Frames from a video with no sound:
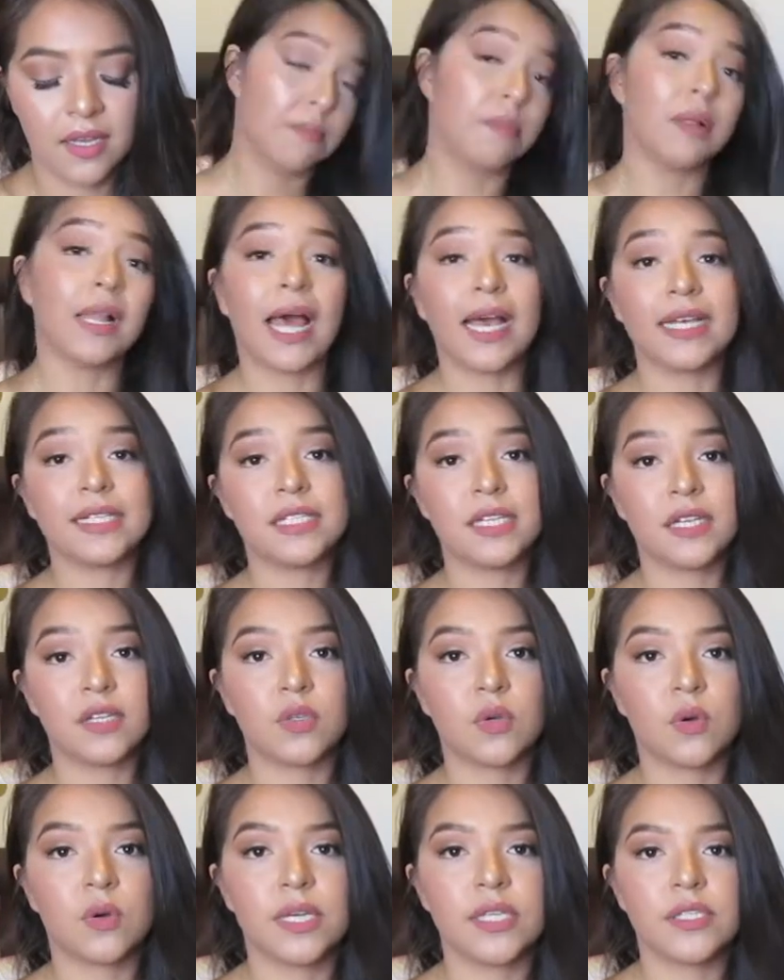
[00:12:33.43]
Plastic
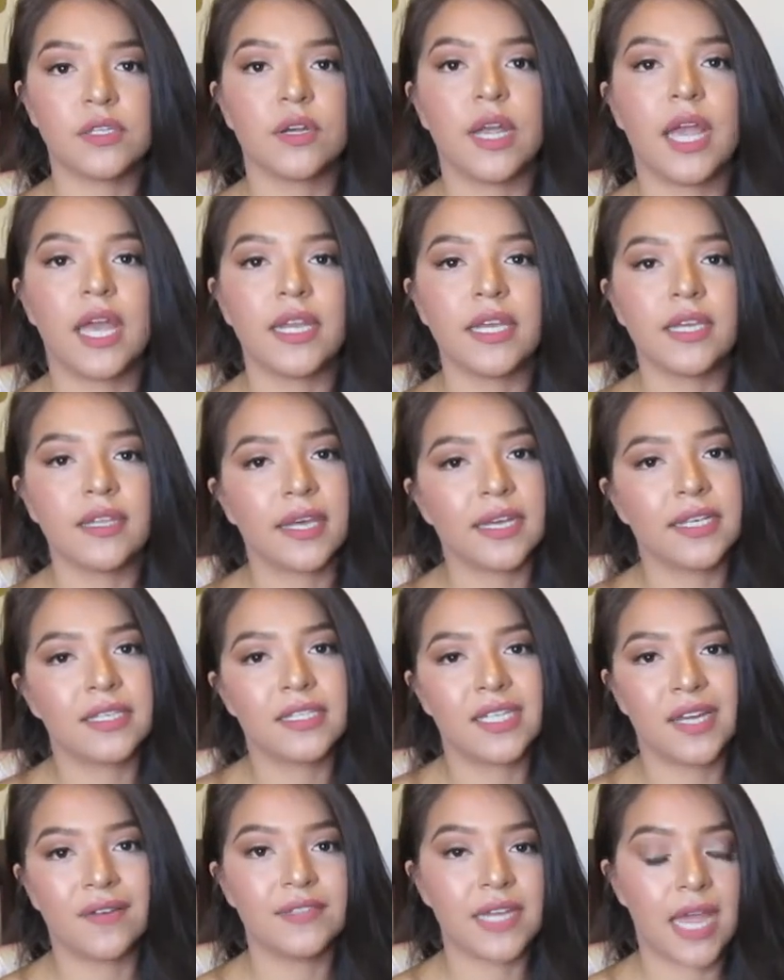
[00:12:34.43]
toys or any like
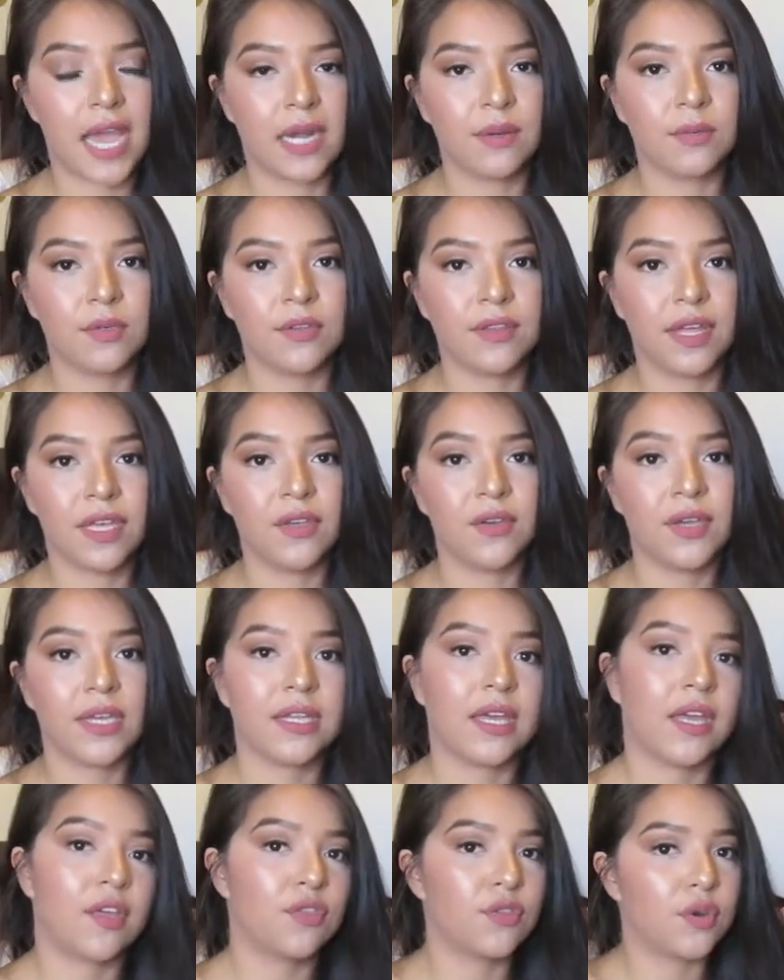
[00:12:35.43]
stuffed animal that you can
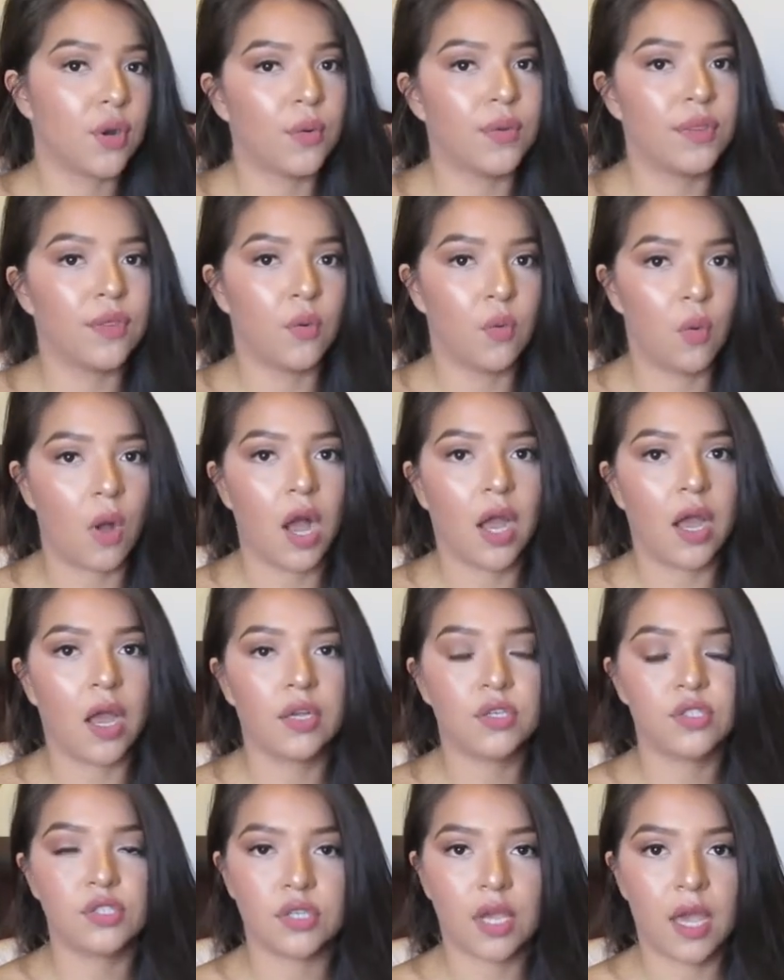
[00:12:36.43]
like throw in the
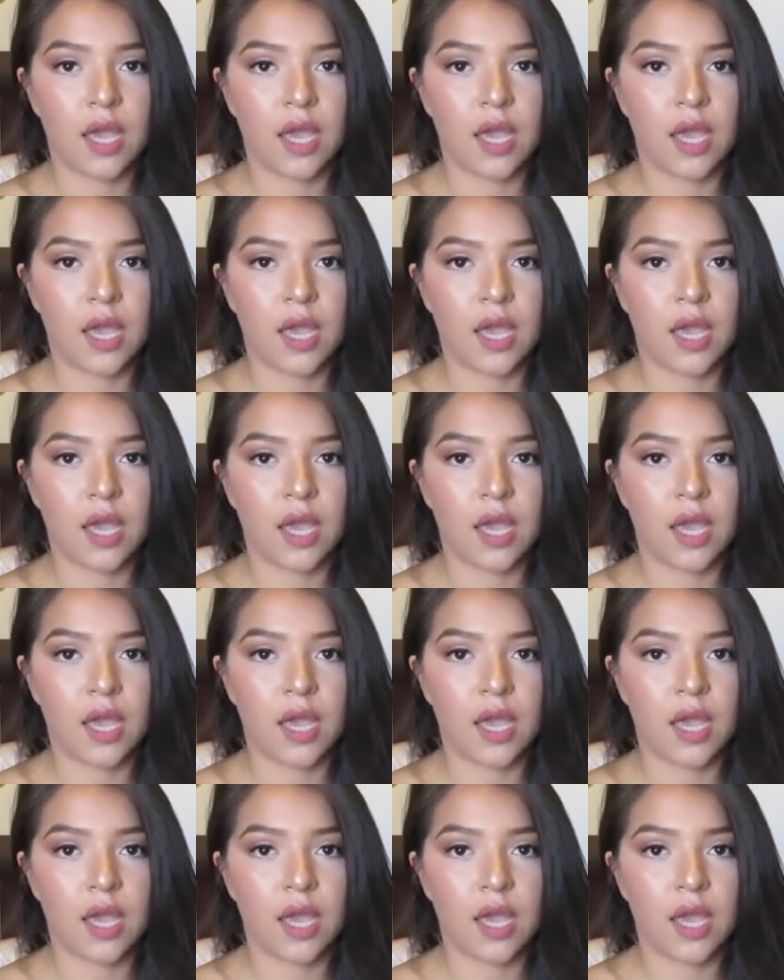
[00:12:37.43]
wash,